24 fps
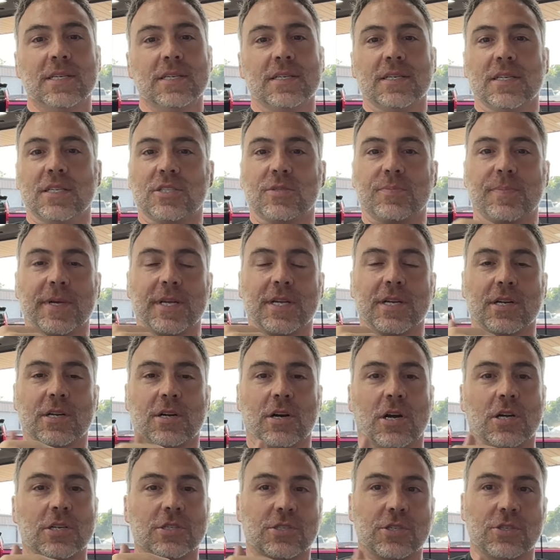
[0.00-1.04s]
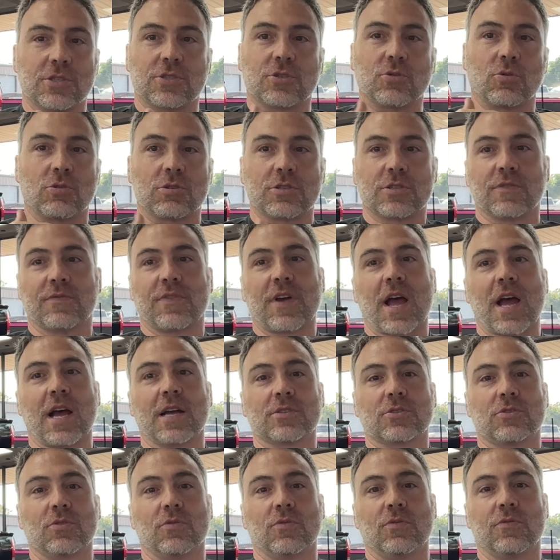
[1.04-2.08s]
it's been a constant source of
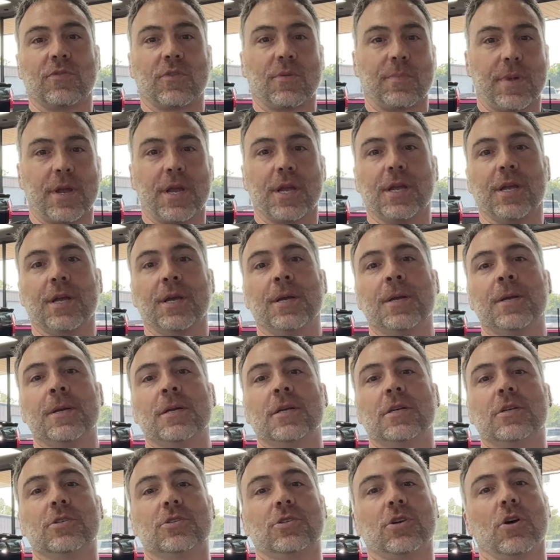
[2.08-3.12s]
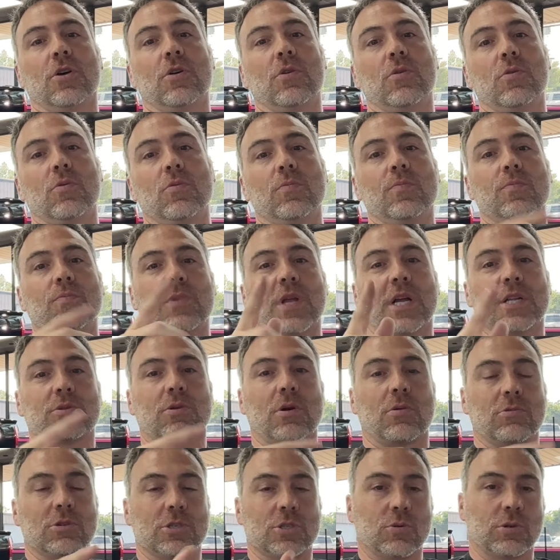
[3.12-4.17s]
hassle for me. So that's
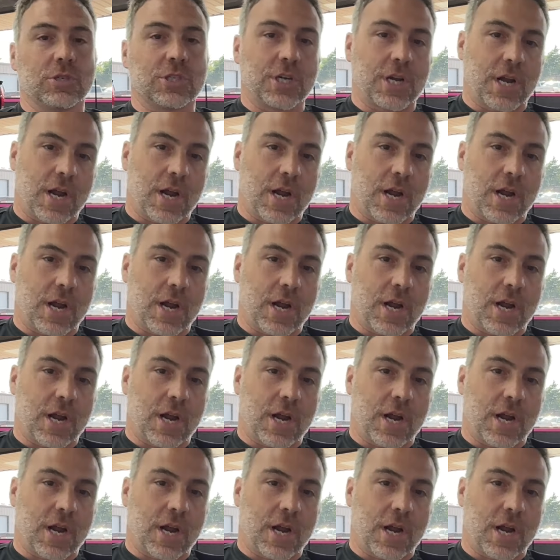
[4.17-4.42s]
why we're switching